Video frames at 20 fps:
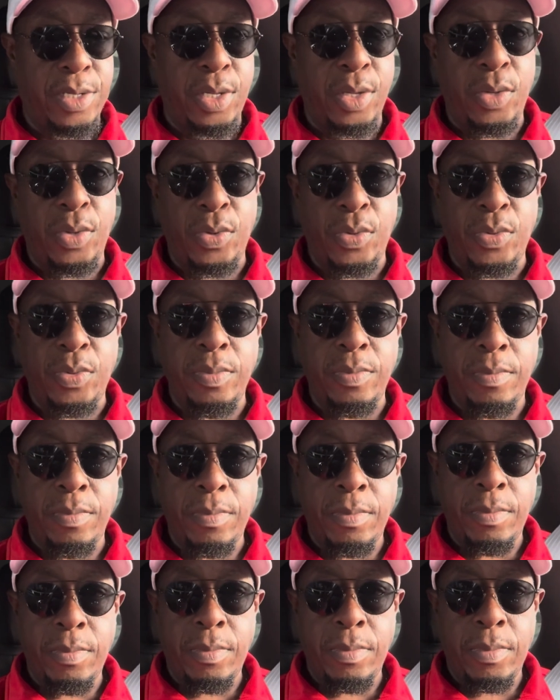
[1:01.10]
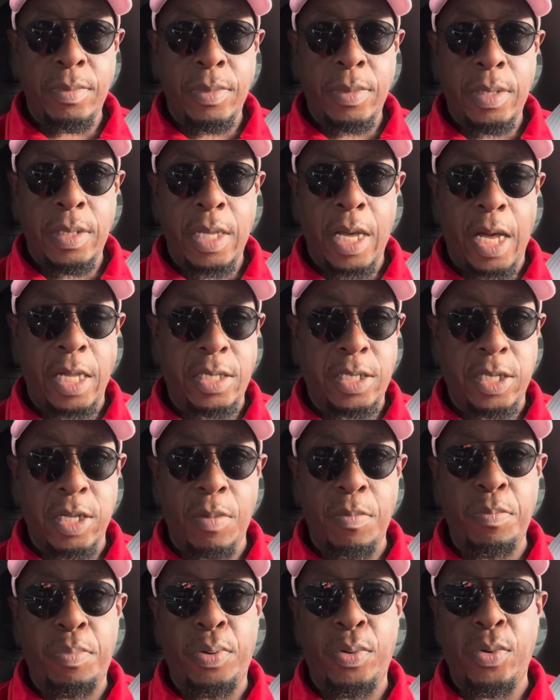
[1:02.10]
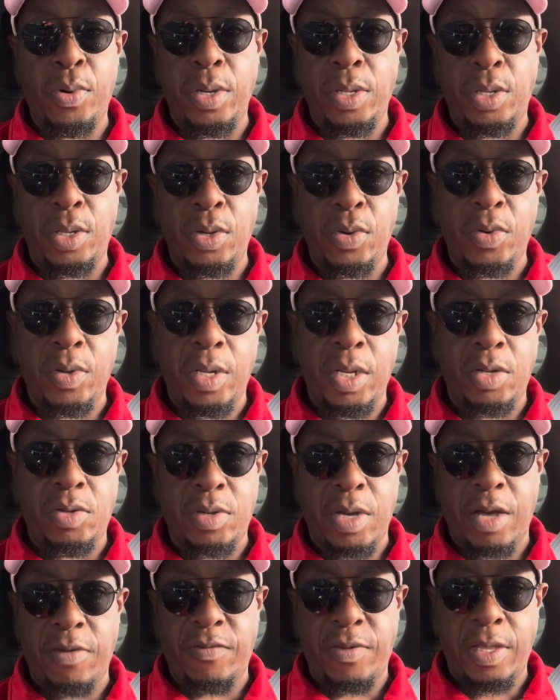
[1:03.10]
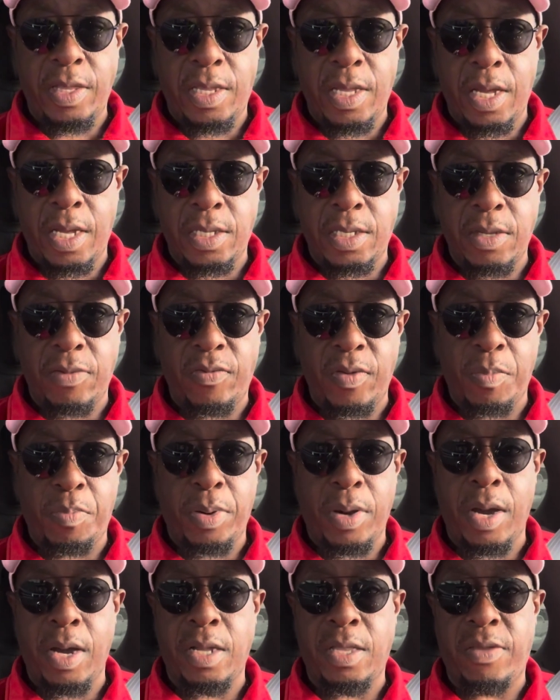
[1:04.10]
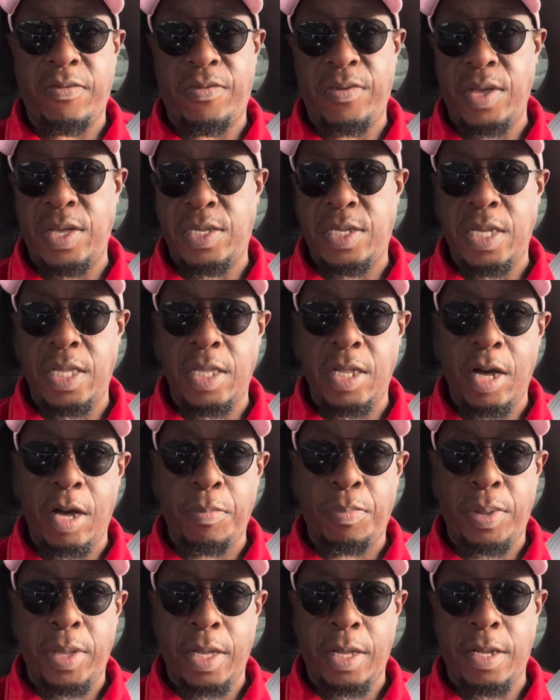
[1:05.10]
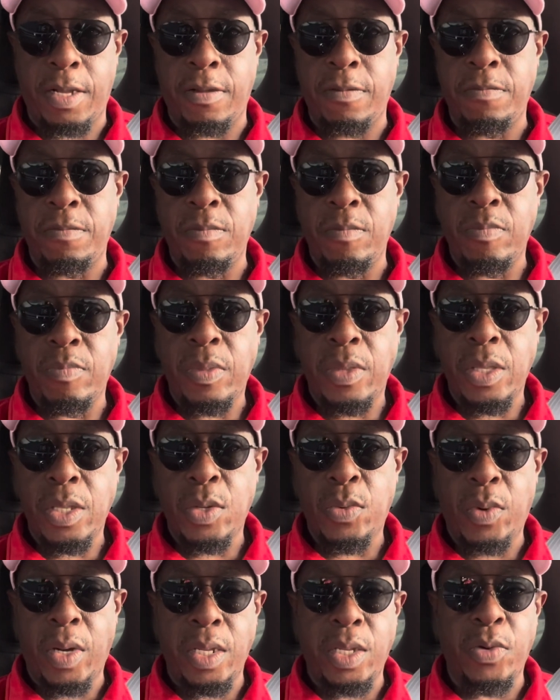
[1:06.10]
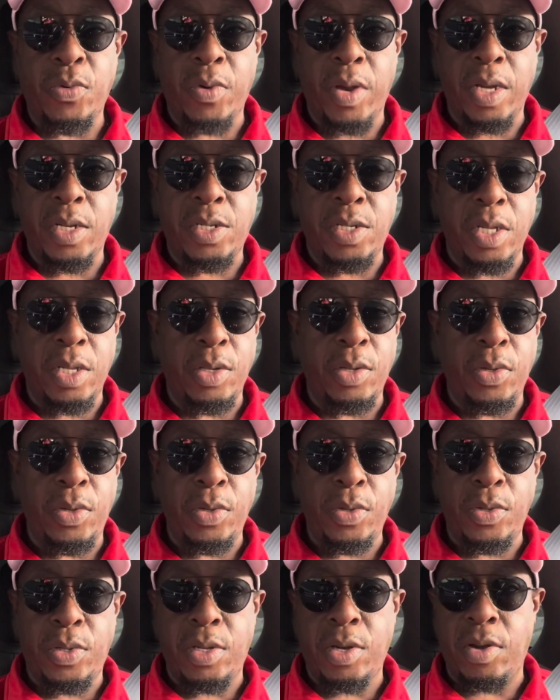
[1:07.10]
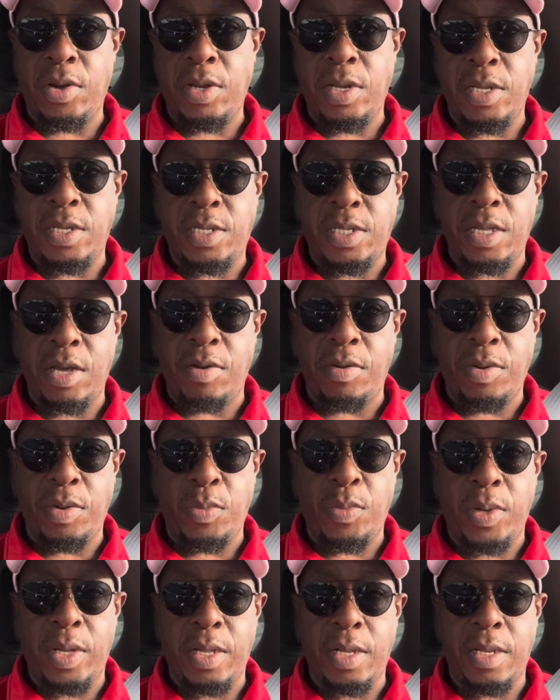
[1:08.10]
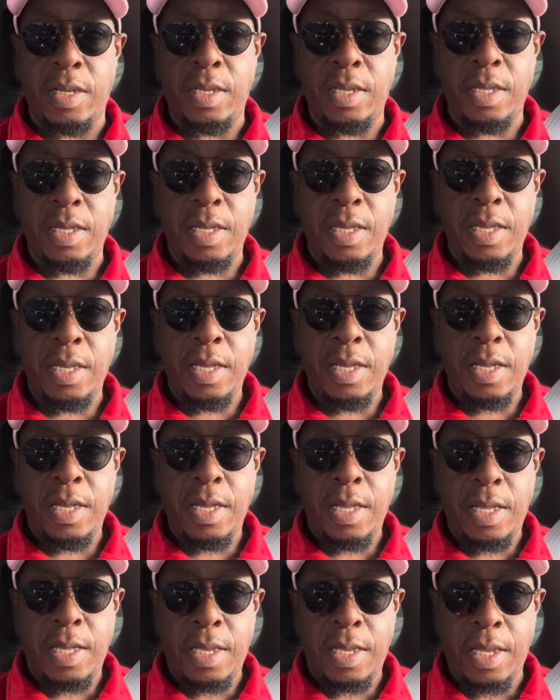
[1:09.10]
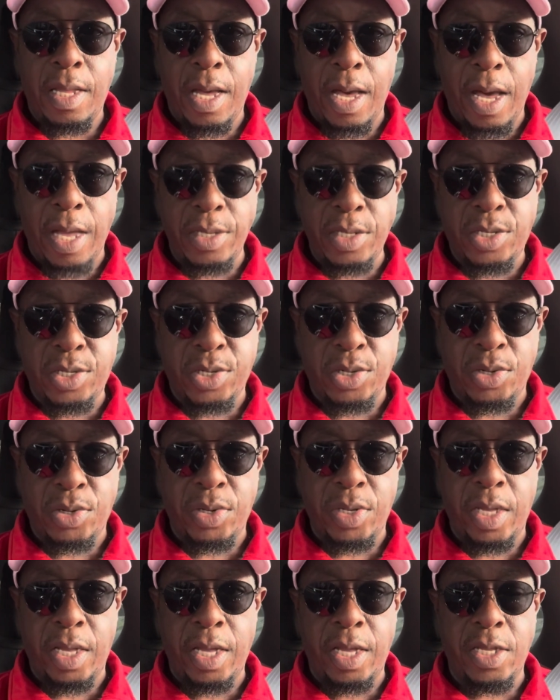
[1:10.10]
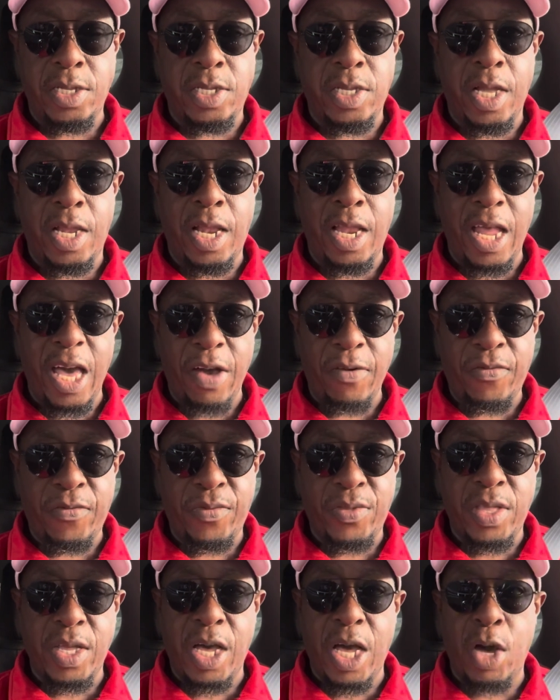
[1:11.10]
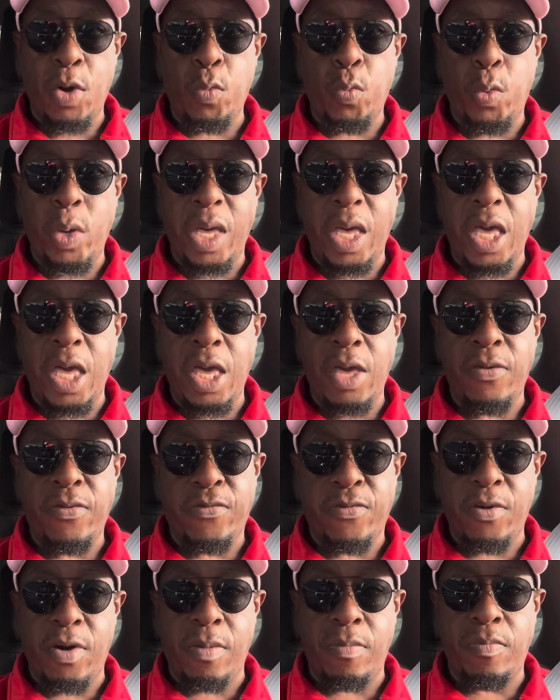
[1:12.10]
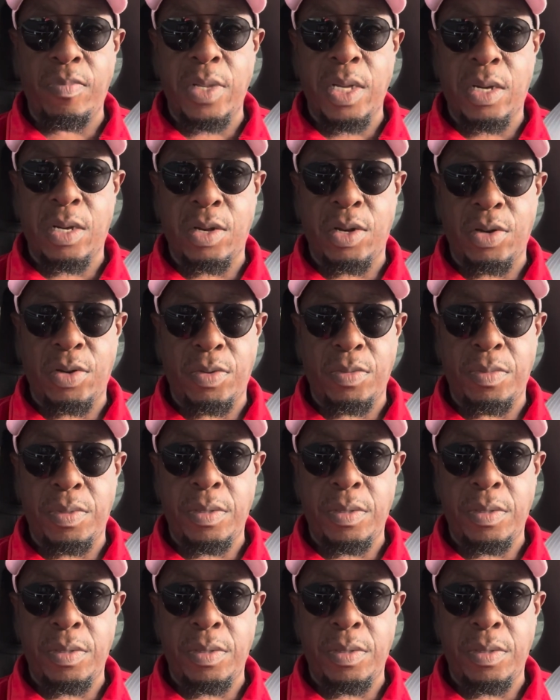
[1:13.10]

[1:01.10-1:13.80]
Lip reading: you at some point during the driving test, if you're parked facing uphill, what direction do you turn the steering wheel? The answer is left away from the curb.